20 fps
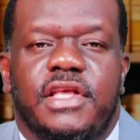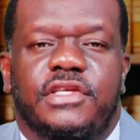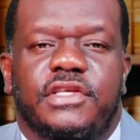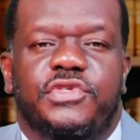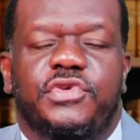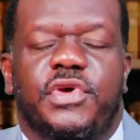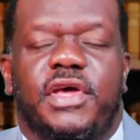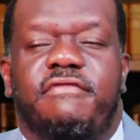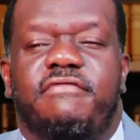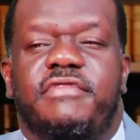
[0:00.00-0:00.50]

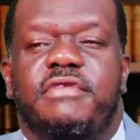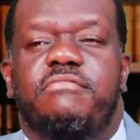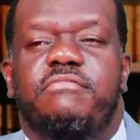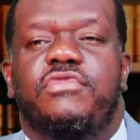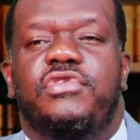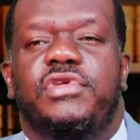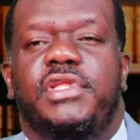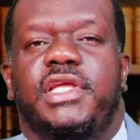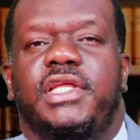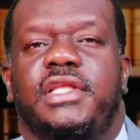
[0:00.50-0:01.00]
So every
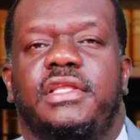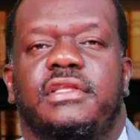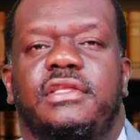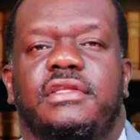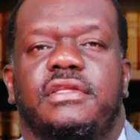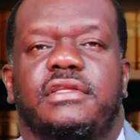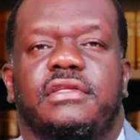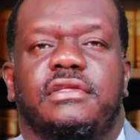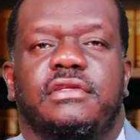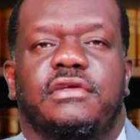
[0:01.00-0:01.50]
morning,
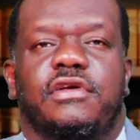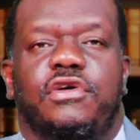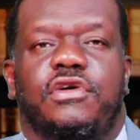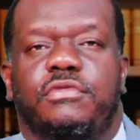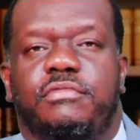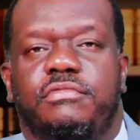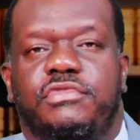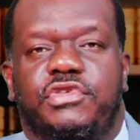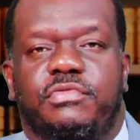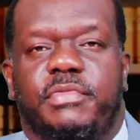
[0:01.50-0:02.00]

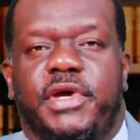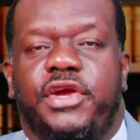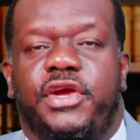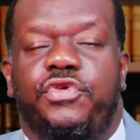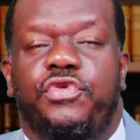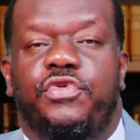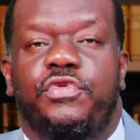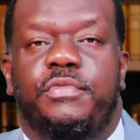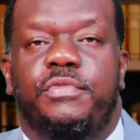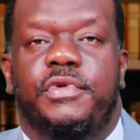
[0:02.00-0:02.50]
come to my
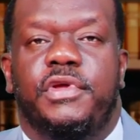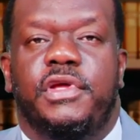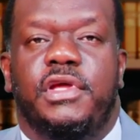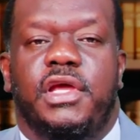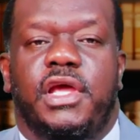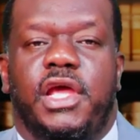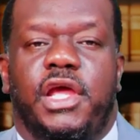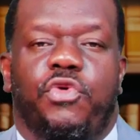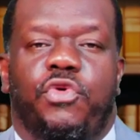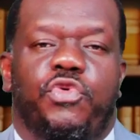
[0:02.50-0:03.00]
room
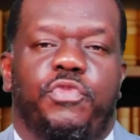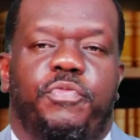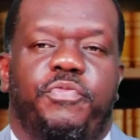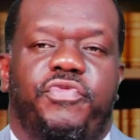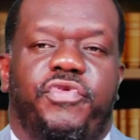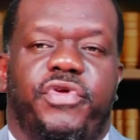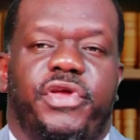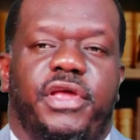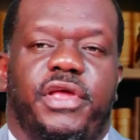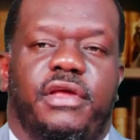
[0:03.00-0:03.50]
and we'll
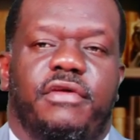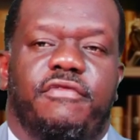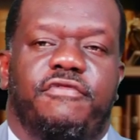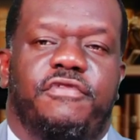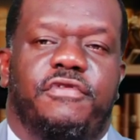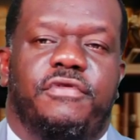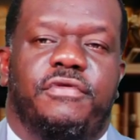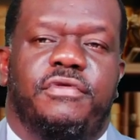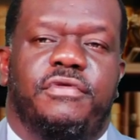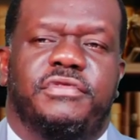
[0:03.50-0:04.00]
pray
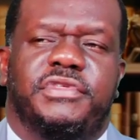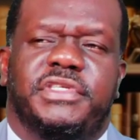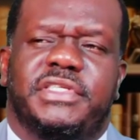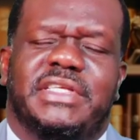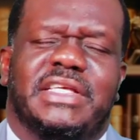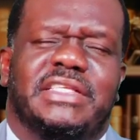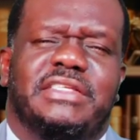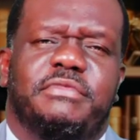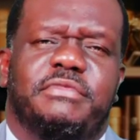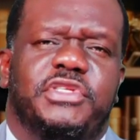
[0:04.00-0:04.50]
for is
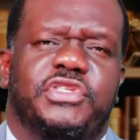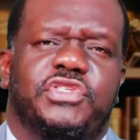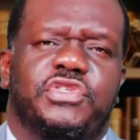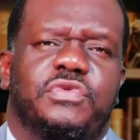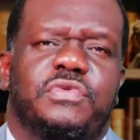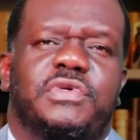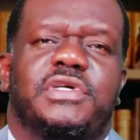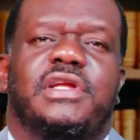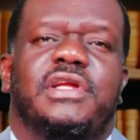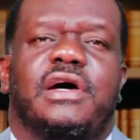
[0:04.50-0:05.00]
30 minutes to
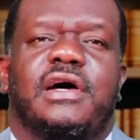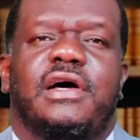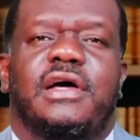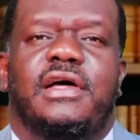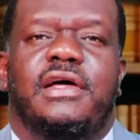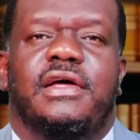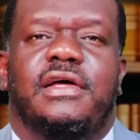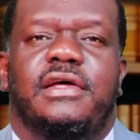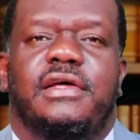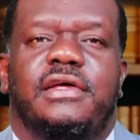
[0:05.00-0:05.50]
one hour?